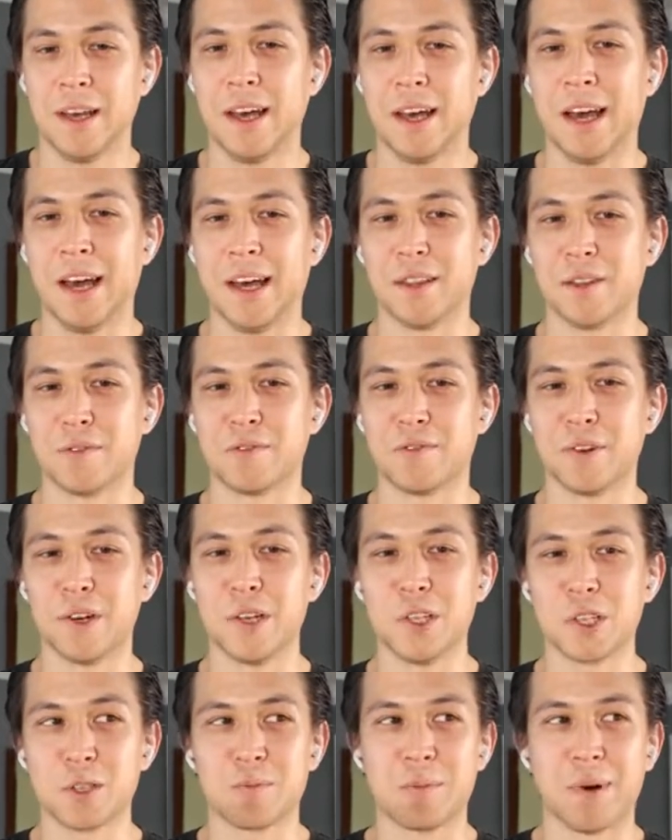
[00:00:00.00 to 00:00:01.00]
And the
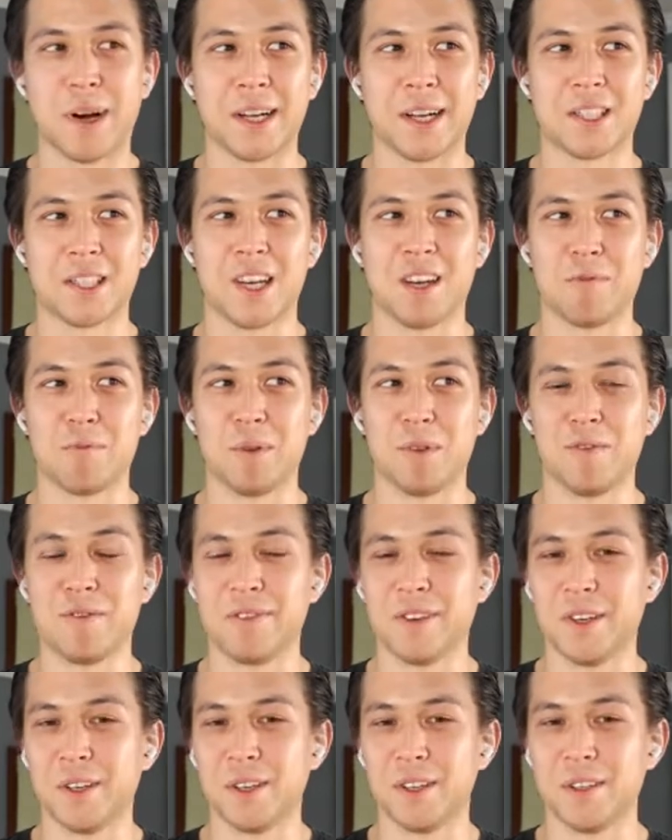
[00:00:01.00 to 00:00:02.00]
fringe spots have been
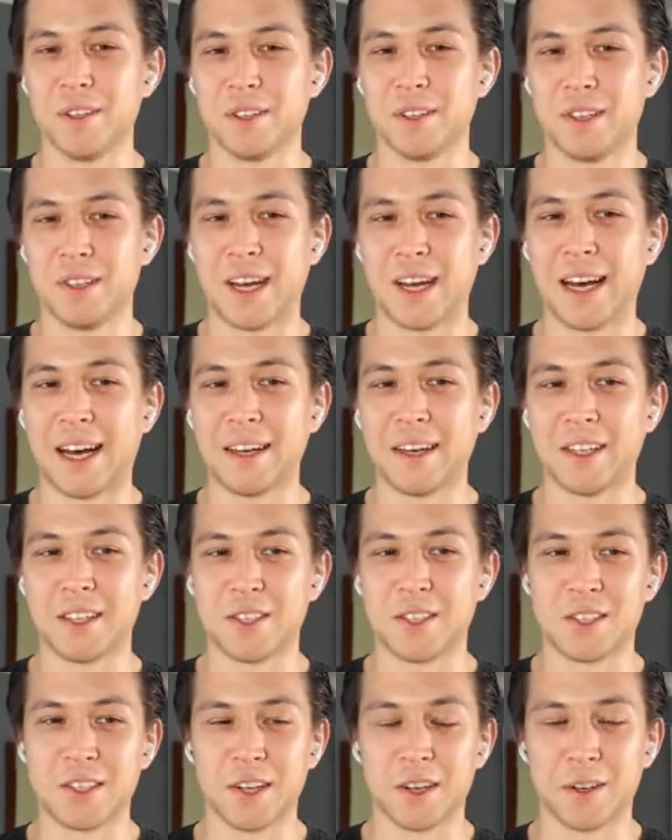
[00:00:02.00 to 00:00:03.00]
filled not
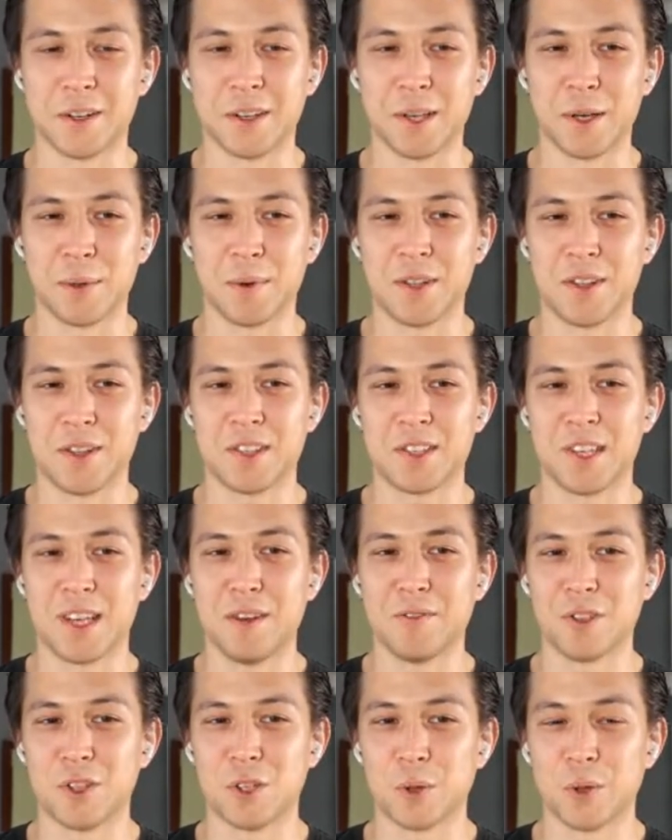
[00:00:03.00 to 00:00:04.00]
necessarily with
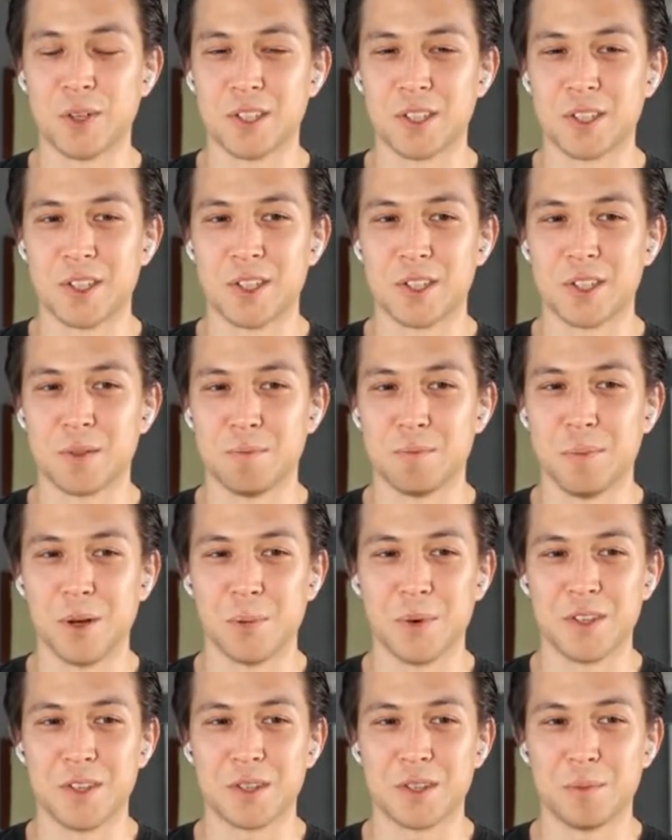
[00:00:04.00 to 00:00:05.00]
safe choices, but
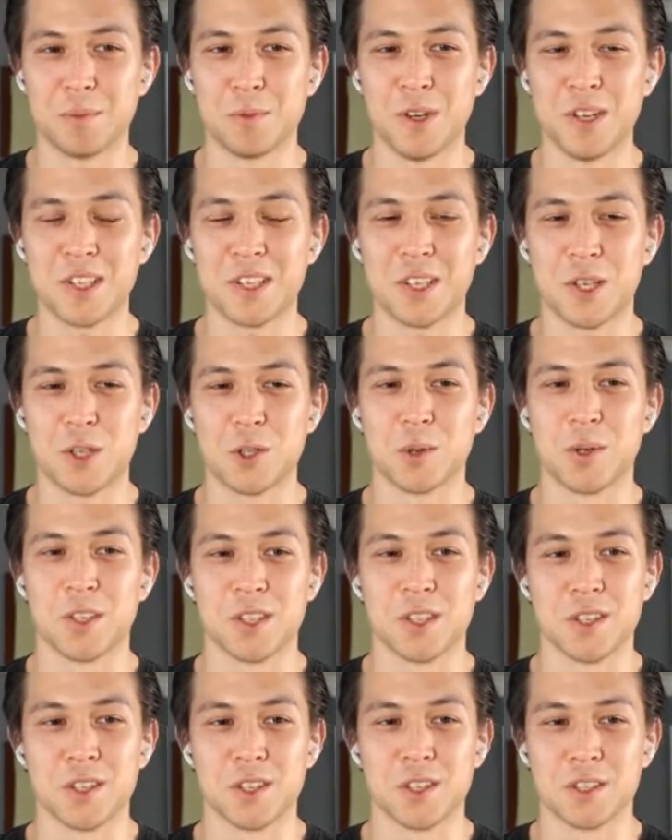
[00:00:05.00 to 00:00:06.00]
with some risky
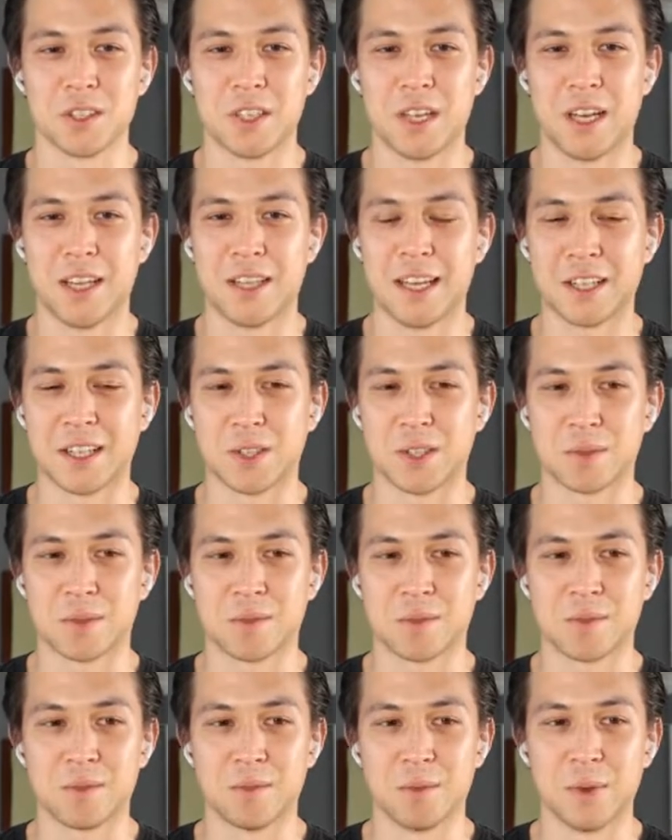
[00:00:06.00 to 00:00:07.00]
choices. And that's
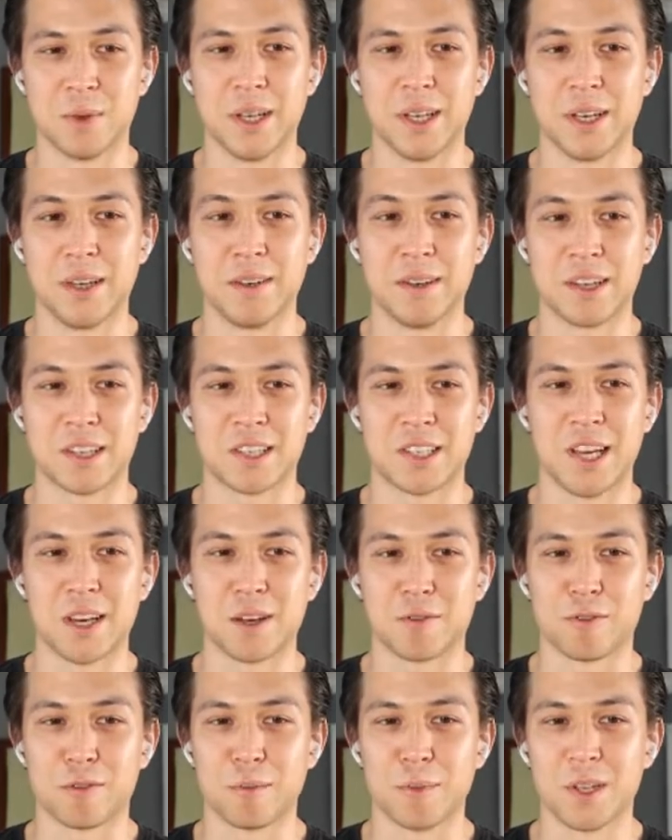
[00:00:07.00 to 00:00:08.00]
really
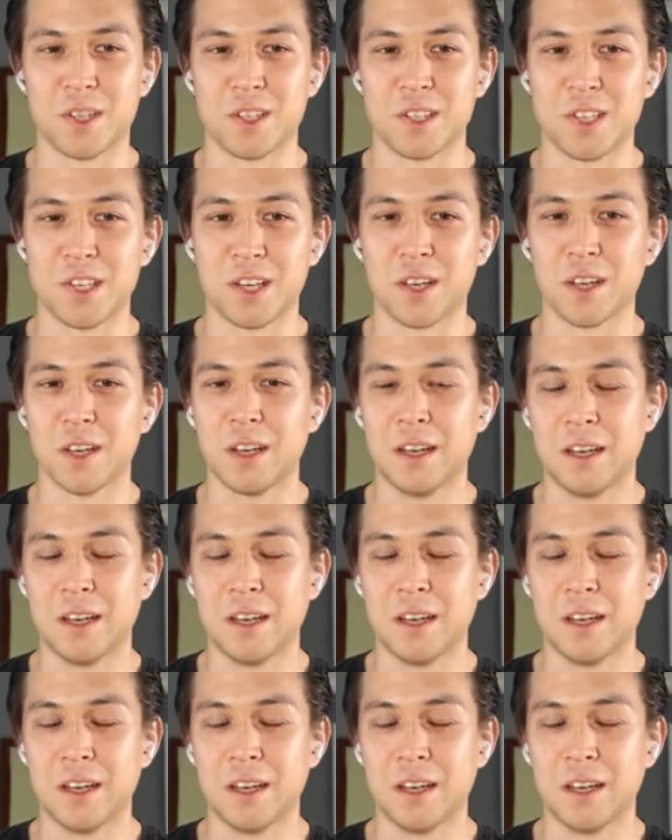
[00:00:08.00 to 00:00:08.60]
exciting for me to see.